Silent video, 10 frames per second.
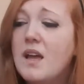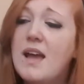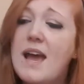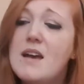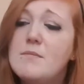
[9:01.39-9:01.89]

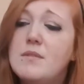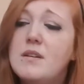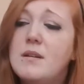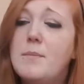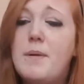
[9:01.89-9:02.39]
that.
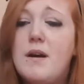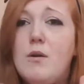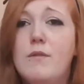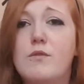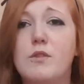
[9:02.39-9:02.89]

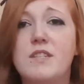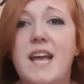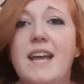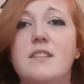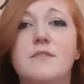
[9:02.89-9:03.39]
But of course,
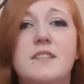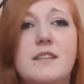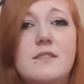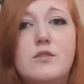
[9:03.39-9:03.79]
the end of season